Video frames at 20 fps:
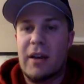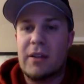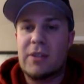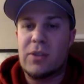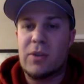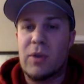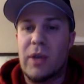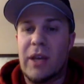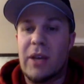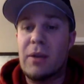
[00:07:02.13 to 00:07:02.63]

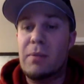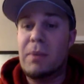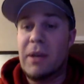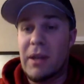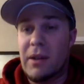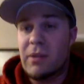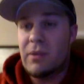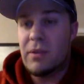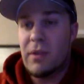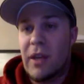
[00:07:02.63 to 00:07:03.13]
so they can
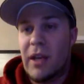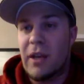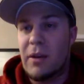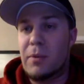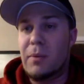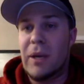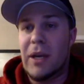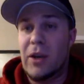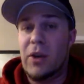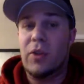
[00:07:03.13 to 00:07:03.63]
be
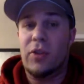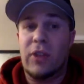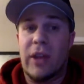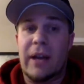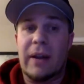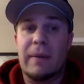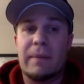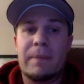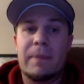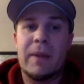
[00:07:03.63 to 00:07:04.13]
a good
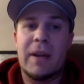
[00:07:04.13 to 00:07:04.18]
thing.